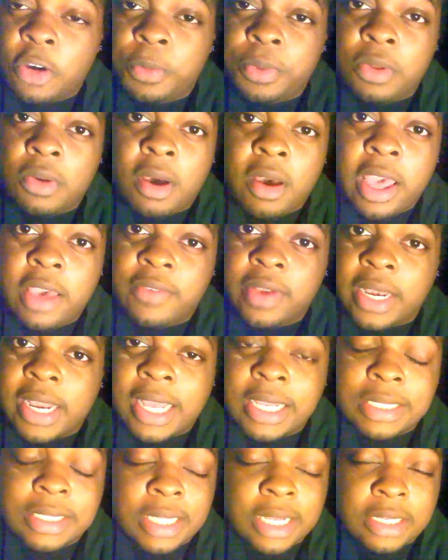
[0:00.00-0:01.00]
hope you all have a
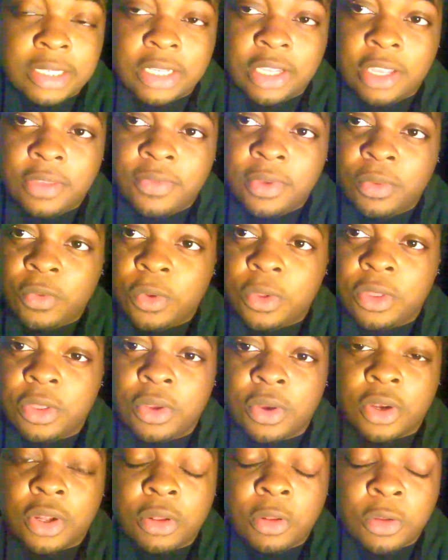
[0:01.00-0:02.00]
nice Thanksgiving with
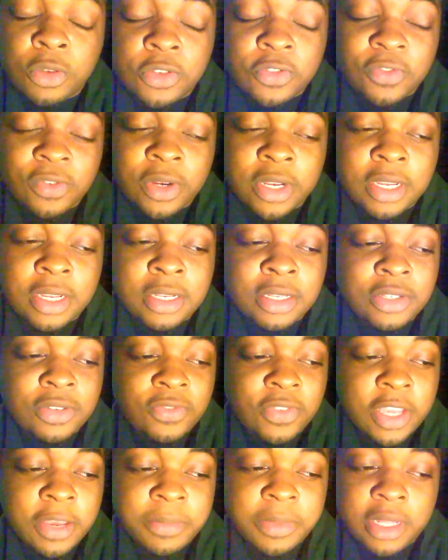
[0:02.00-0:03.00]
your close friends,
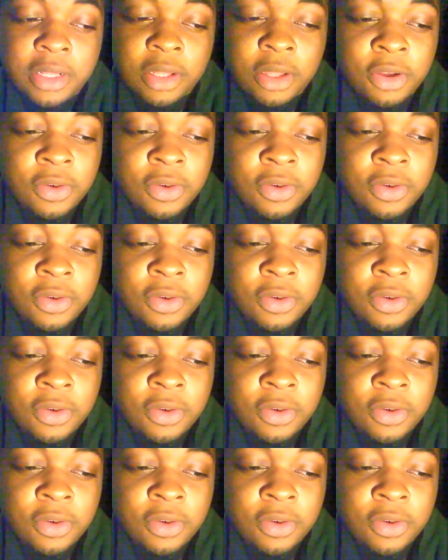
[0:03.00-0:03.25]
family,